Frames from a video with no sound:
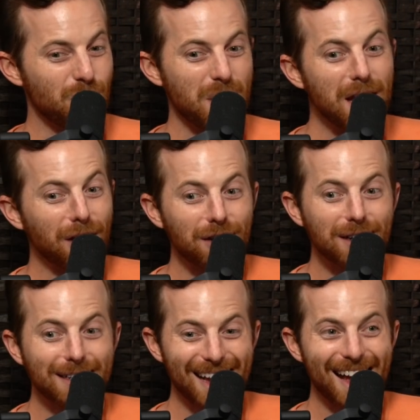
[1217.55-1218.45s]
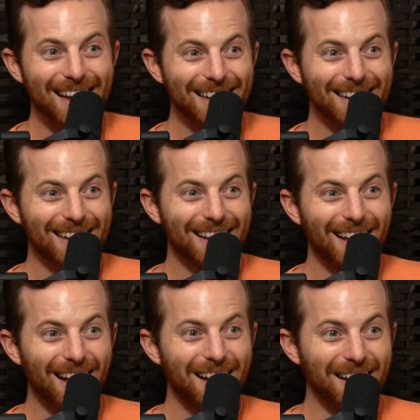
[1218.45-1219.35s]
we could get
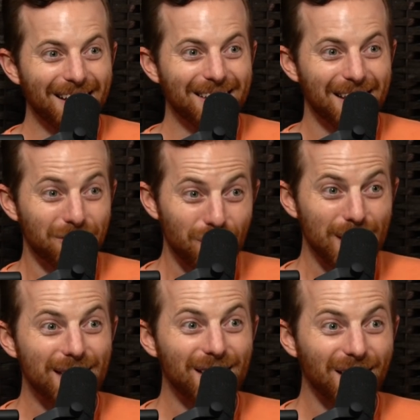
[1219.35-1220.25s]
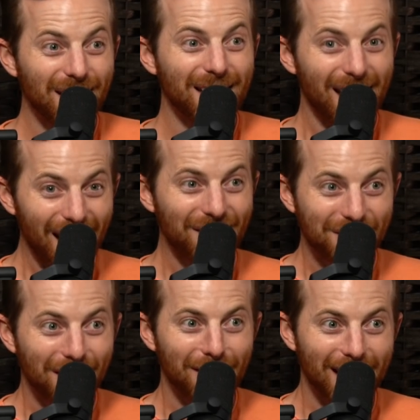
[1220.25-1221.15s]
a real
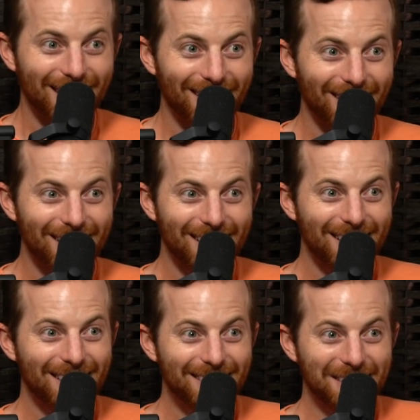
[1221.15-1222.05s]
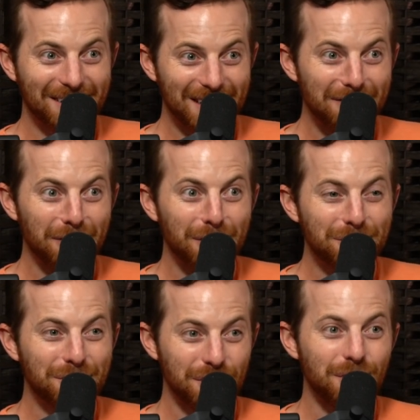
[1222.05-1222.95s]
excavator
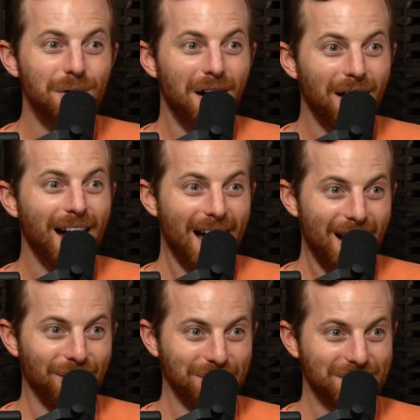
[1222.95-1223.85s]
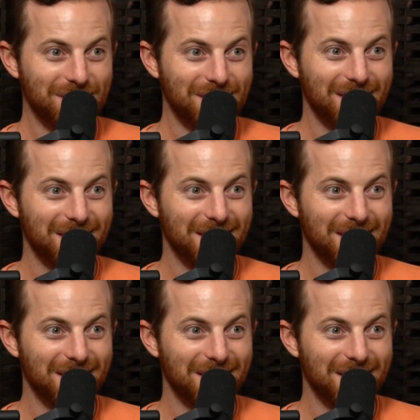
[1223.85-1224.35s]
delivered to our house.